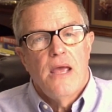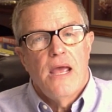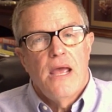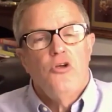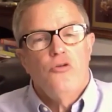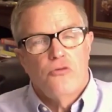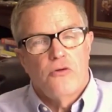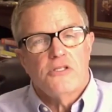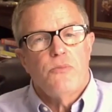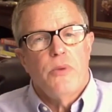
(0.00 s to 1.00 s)
and
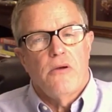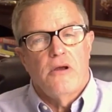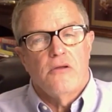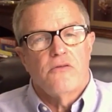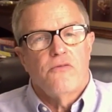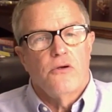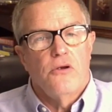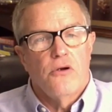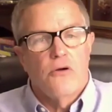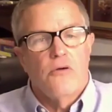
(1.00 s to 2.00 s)
user experience for
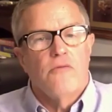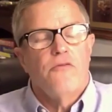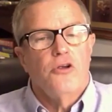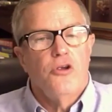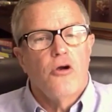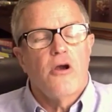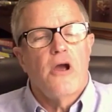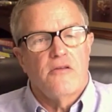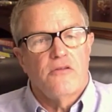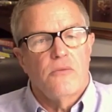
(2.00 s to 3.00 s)
your
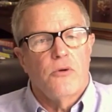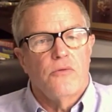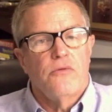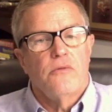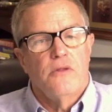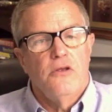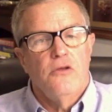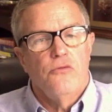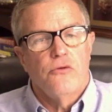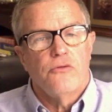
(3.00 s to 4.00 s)
customers, the
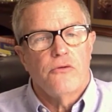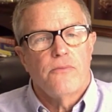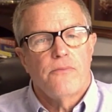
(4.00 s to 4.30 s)
users.